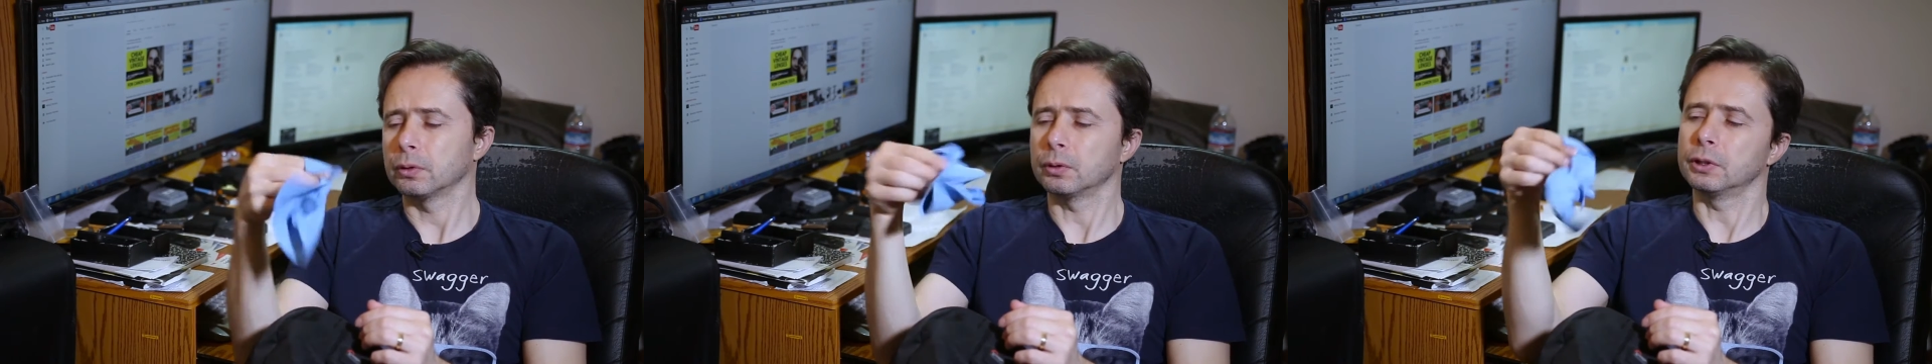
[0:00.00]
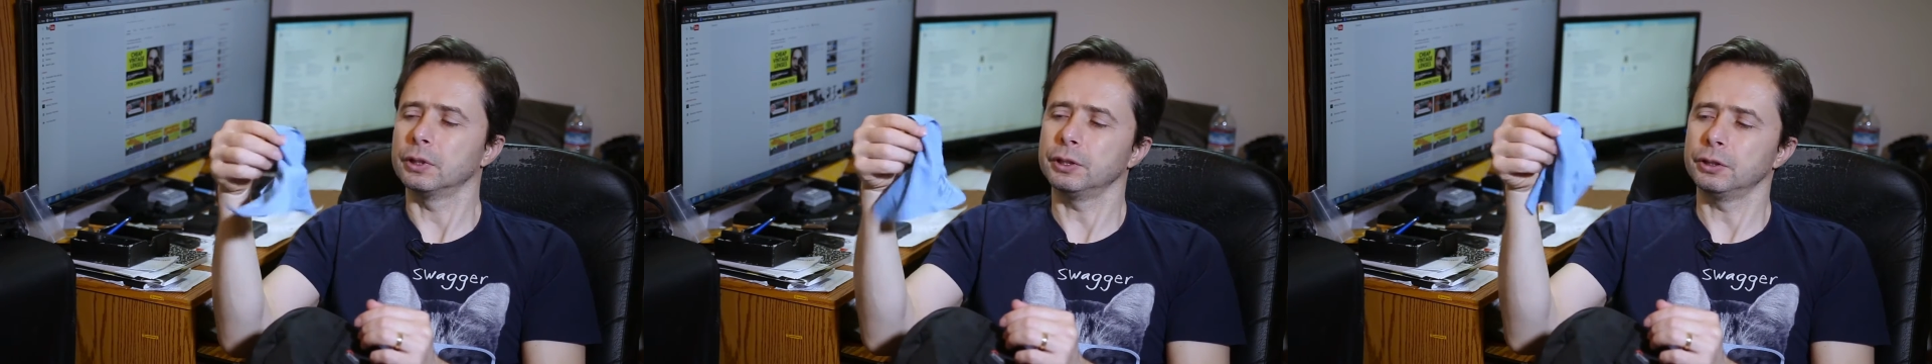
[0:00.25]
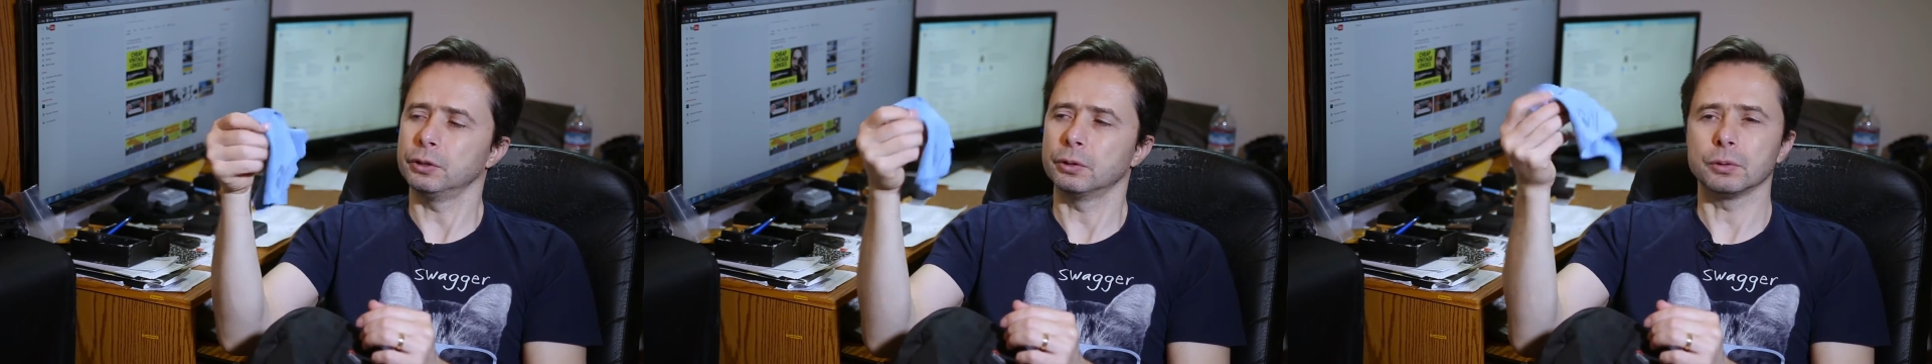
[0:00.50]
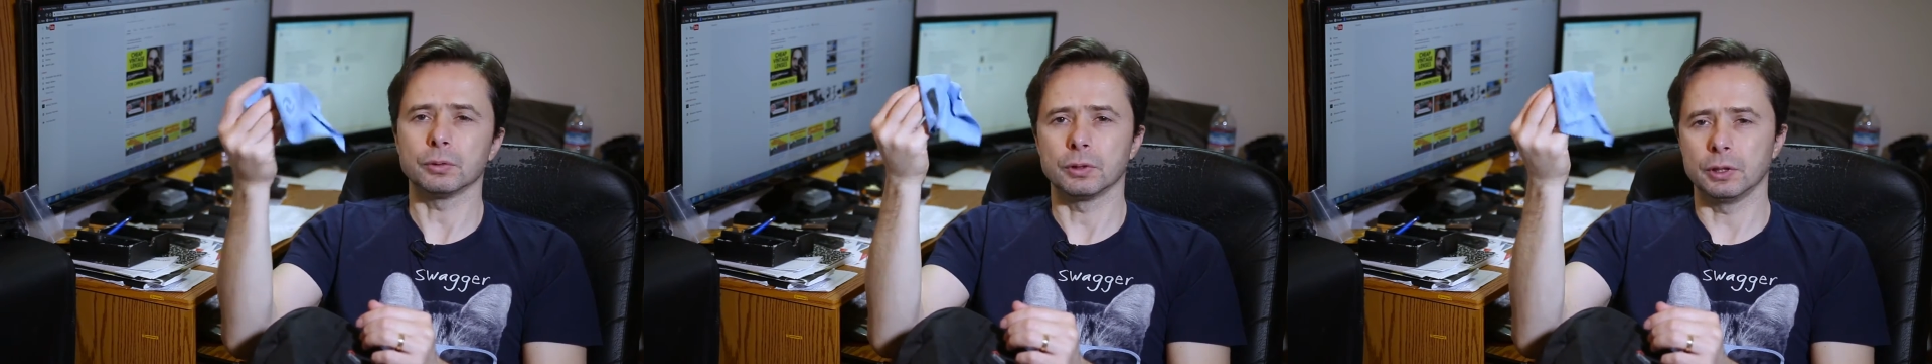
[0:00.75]
to clean
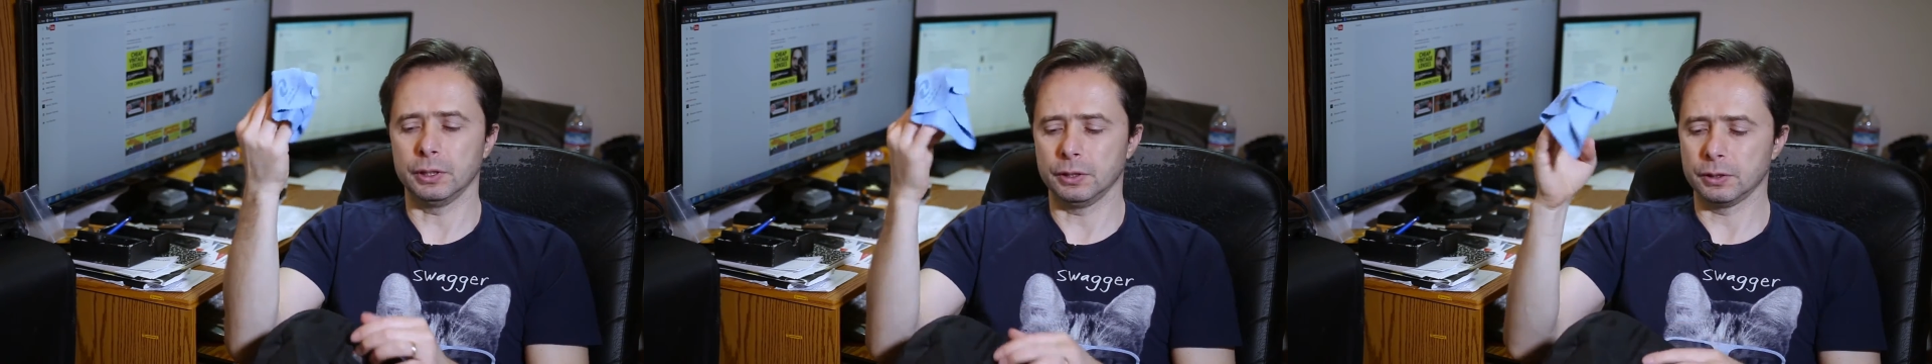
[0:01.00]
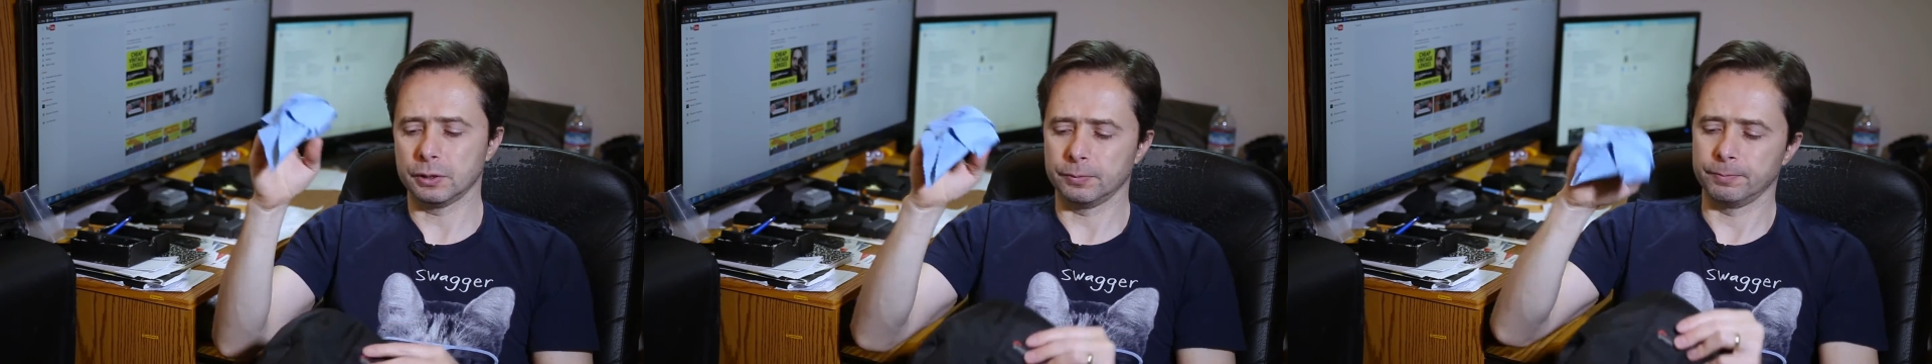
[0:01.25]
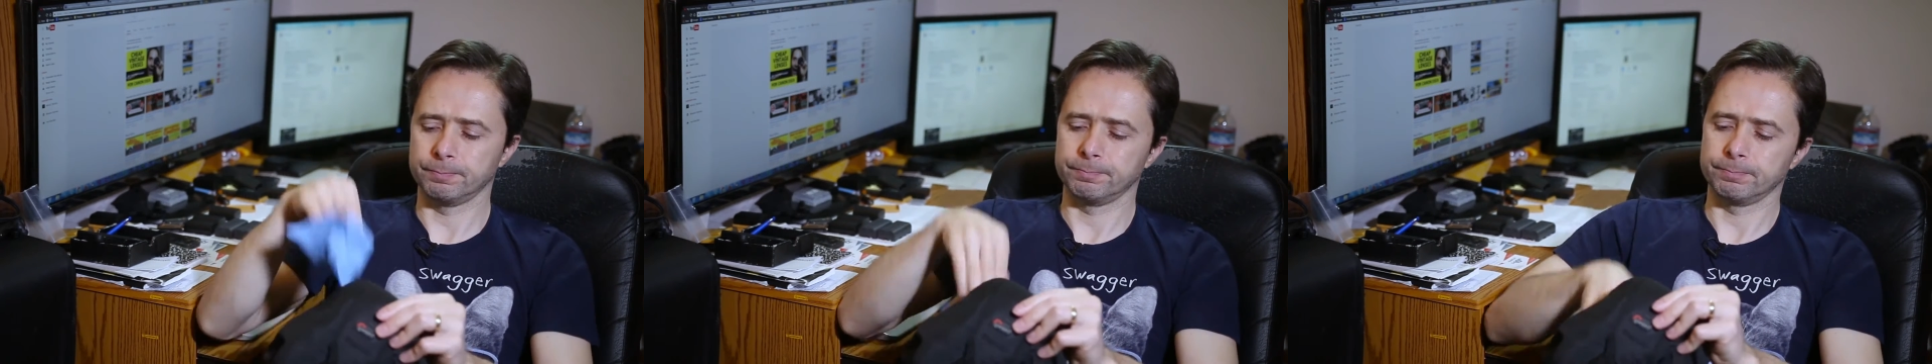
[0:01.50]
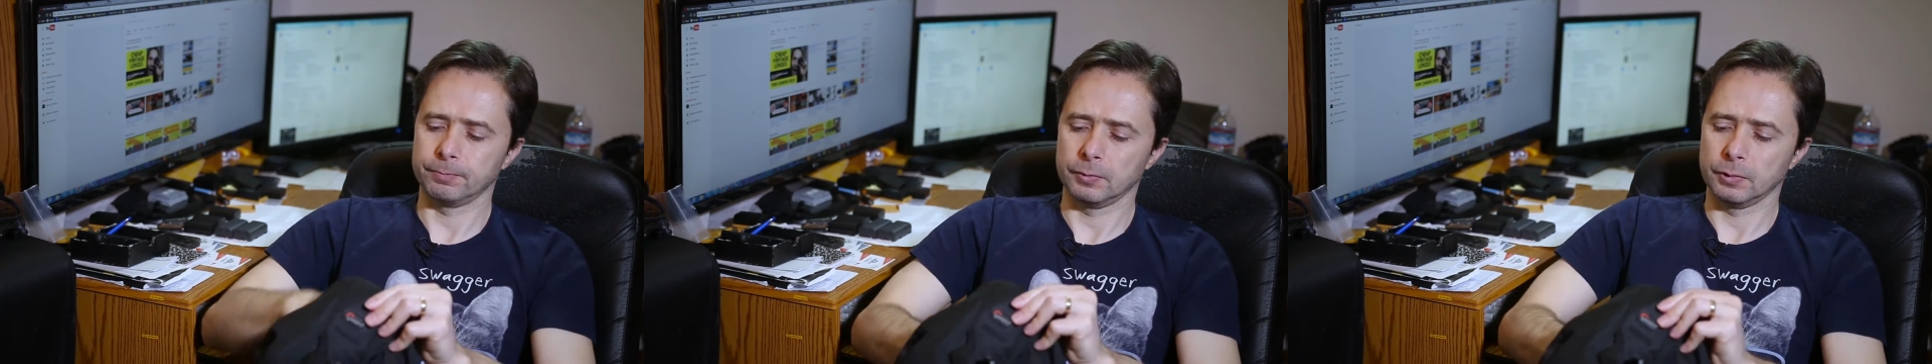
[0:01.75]
your lens.
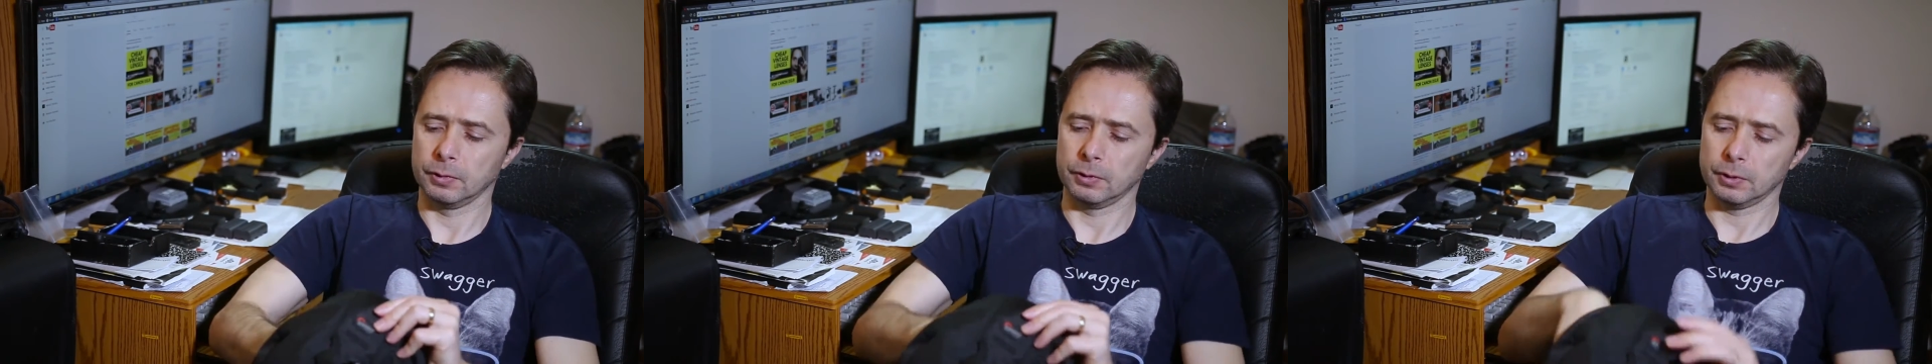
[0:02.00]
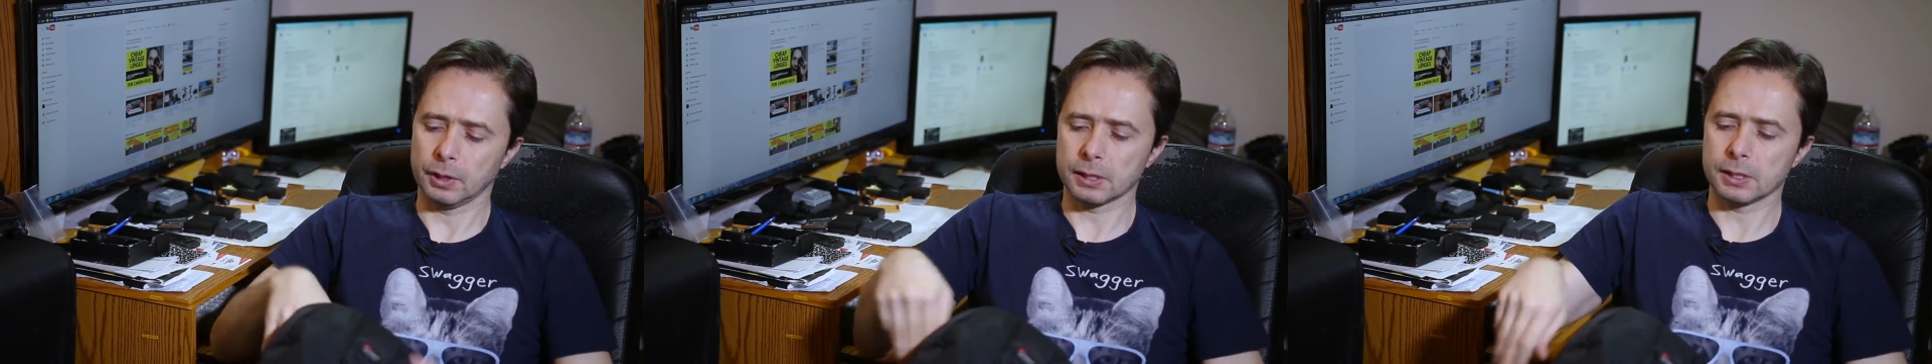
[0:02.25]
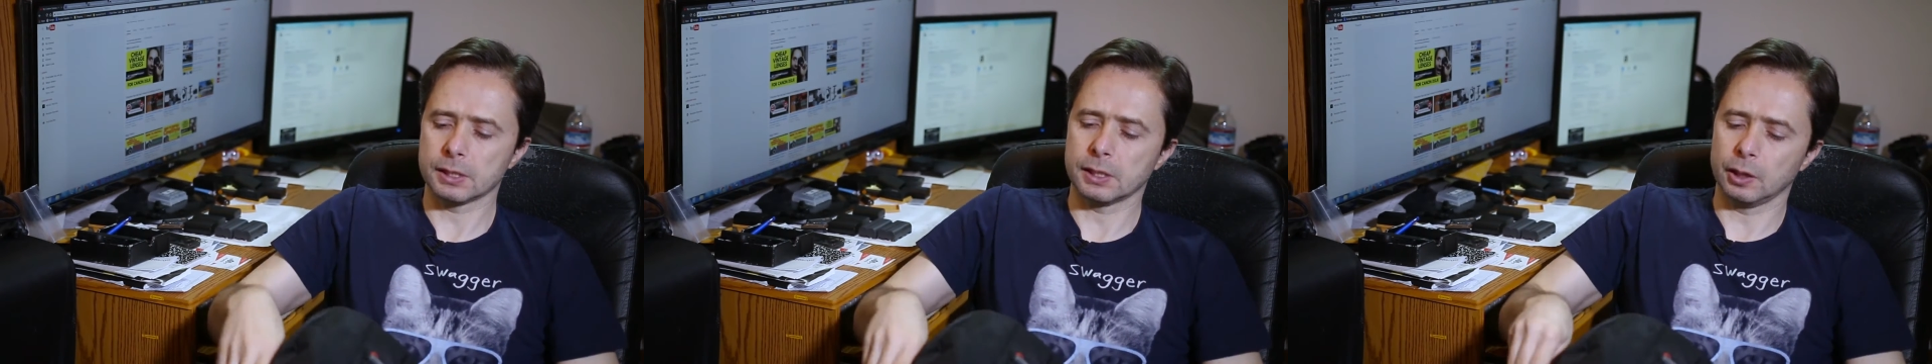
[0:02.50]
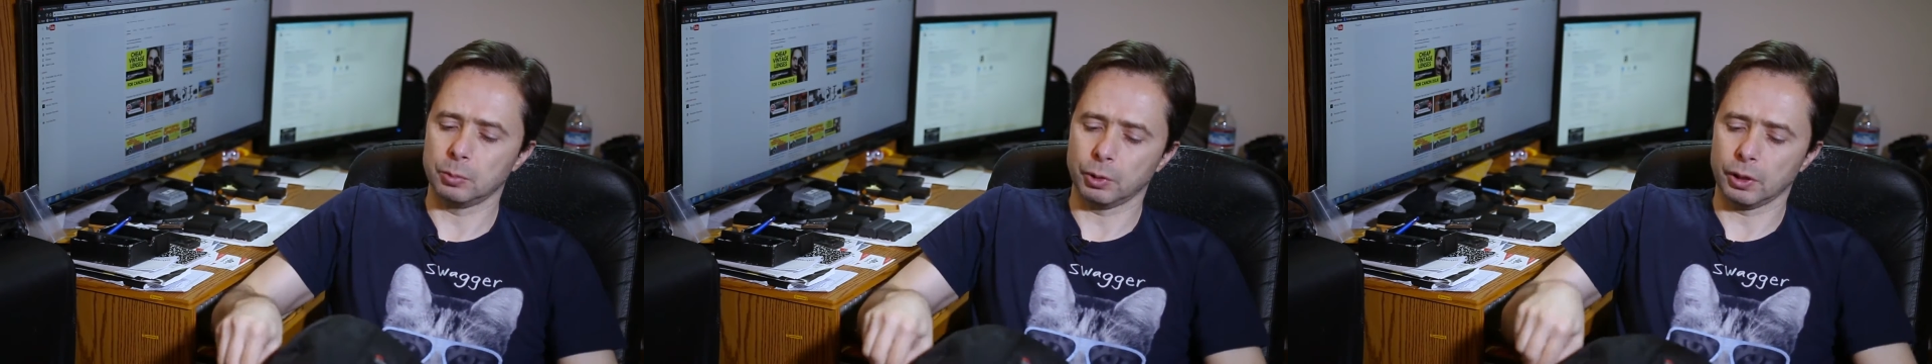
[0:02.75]
That's a
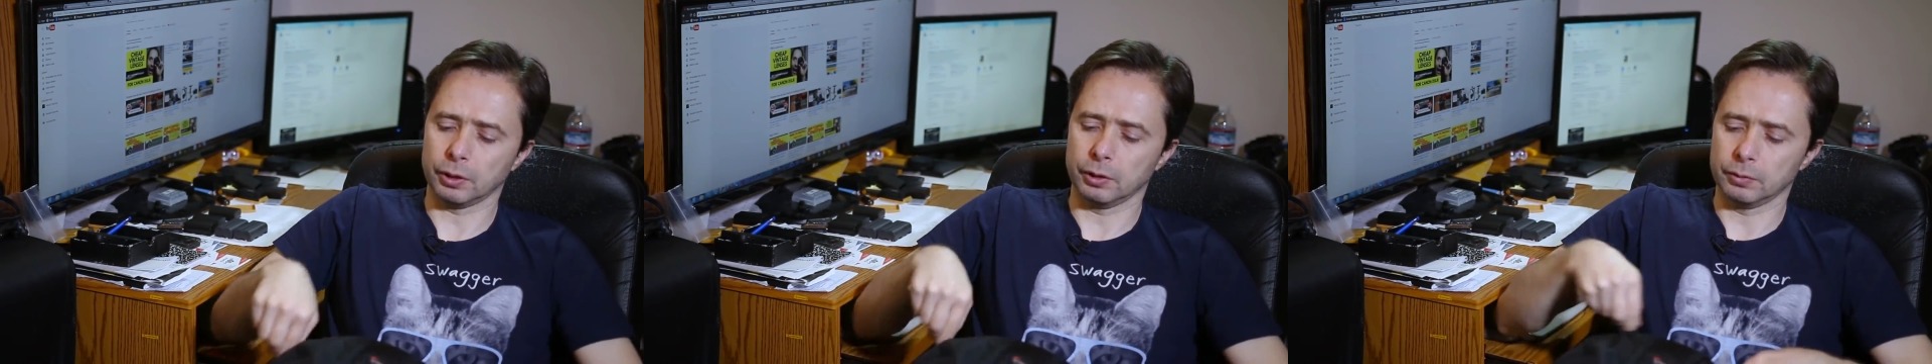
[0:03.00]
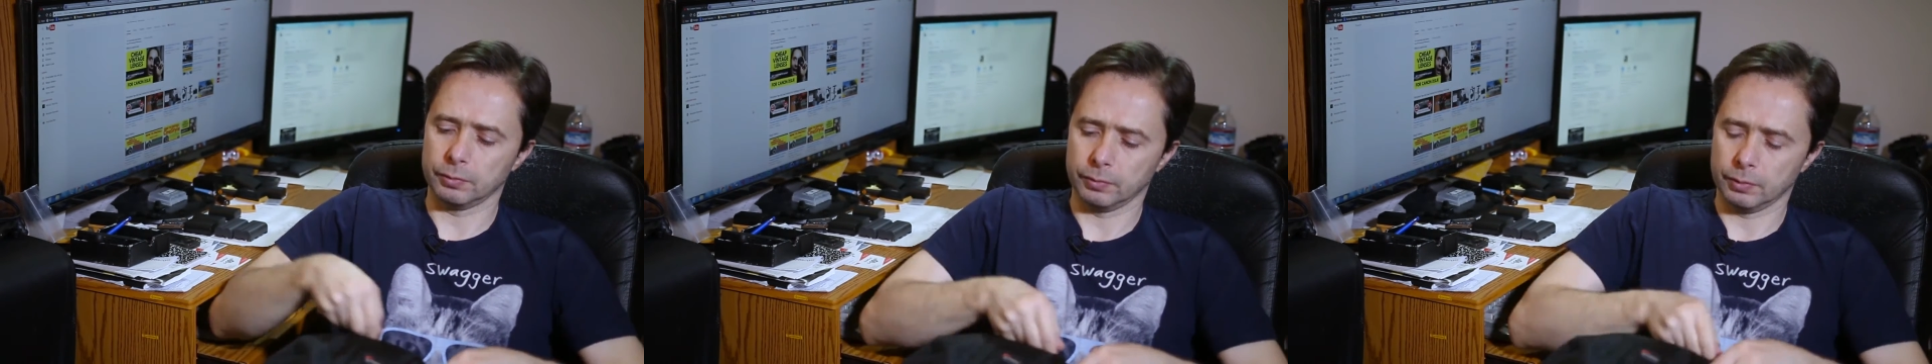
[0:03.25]
side pocket.